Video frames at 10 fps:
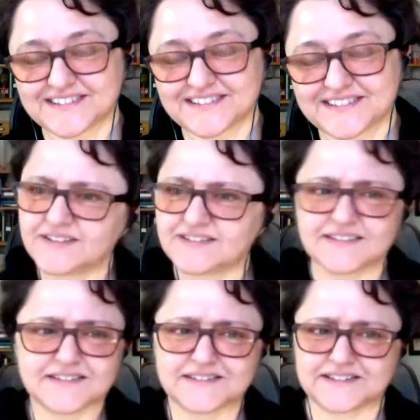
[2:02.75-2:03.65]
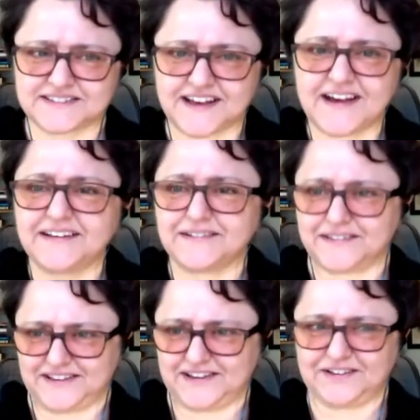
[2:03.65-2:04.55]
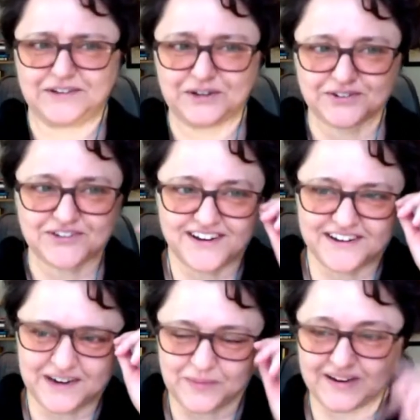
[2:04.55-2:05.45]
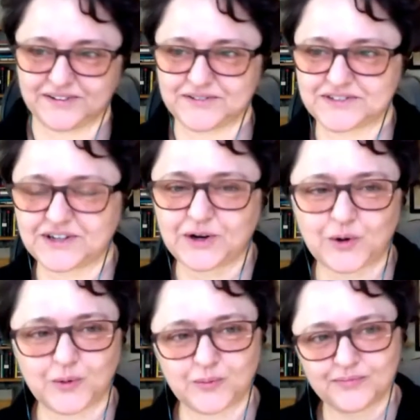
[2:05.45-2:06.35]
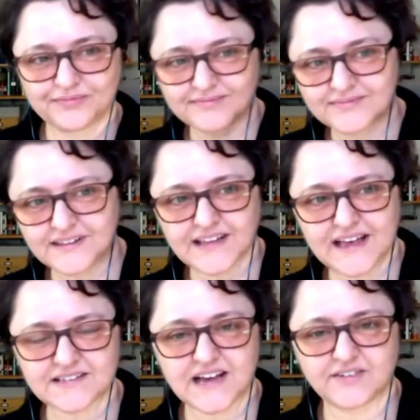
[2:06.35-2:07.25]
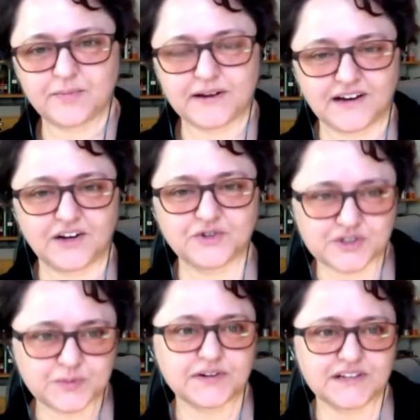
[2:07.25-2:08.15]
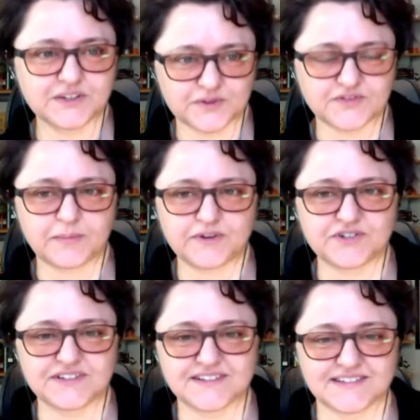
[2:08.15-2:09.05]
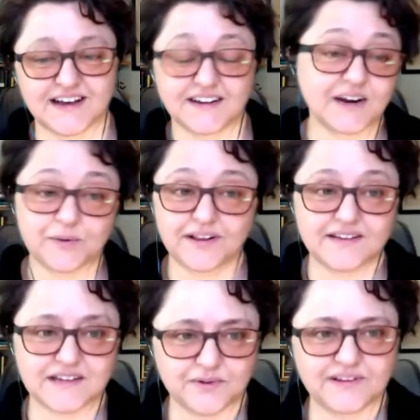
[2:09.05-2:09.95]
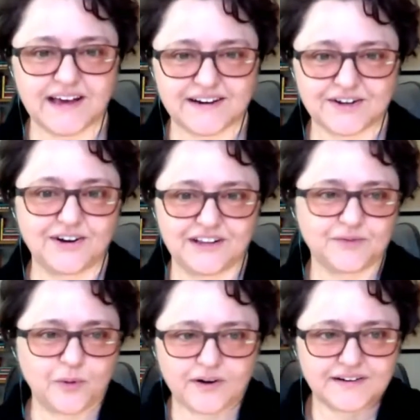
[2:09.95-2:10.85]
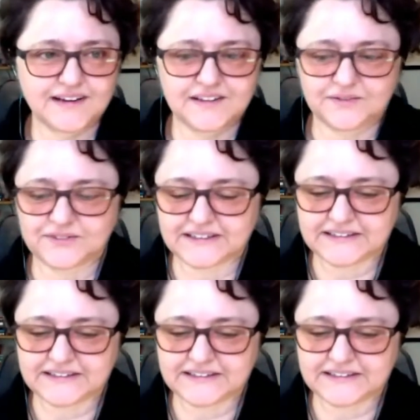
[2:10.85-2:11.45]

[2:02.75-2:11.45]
"What's this design thing you're talking about?" So the last half of my college experience was very much into design, and I realized I really had a calling for it, and I loved it.